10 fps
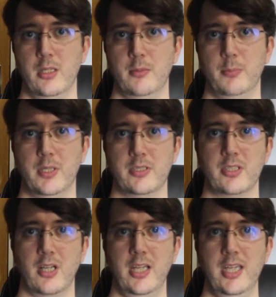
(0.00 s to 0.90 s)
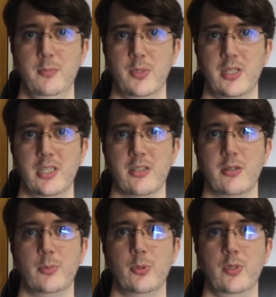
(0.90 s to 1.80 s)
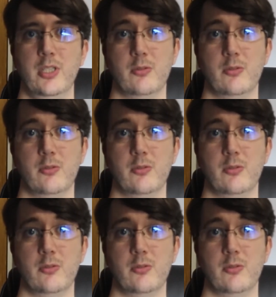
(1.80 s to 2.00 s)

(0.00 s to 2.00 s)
But leading by example is a